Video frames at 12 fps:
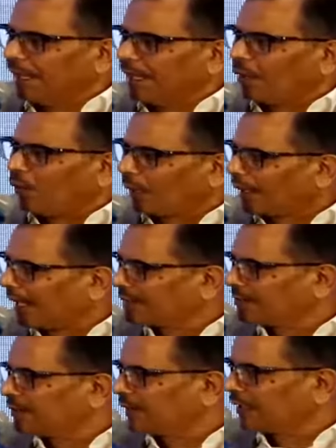What has
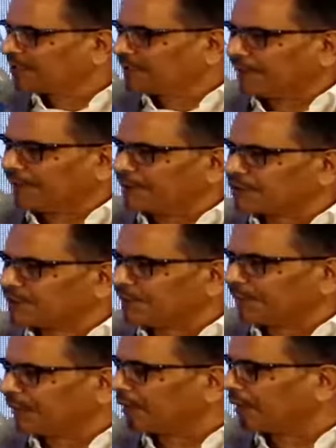your experience
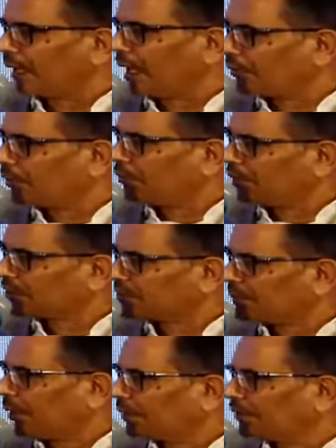been, and how do you
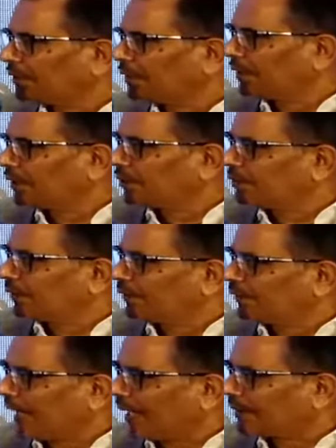respond to the
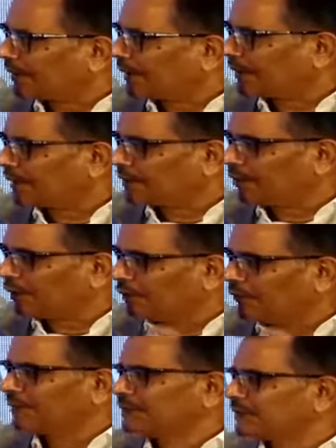fact that there is
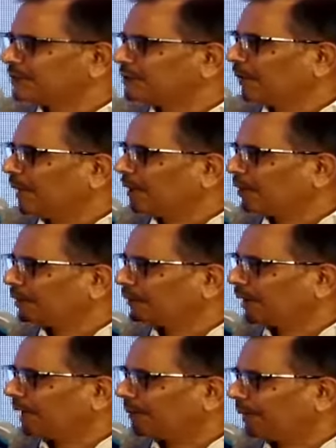always this demand on the
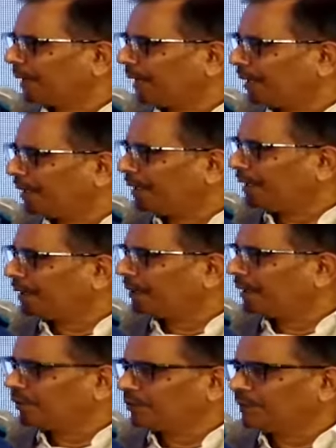RBI
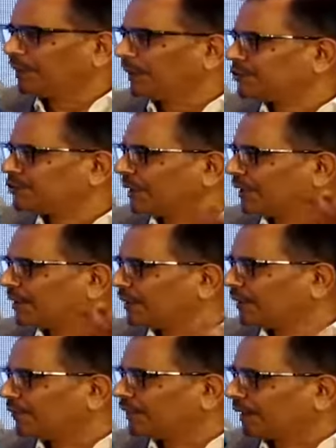that you be a
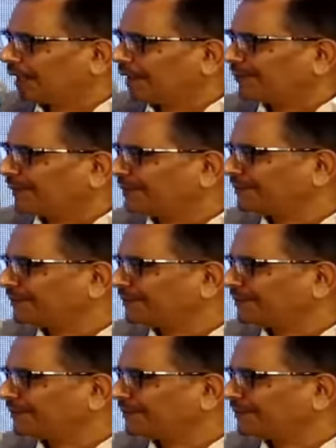cheerleader for the government?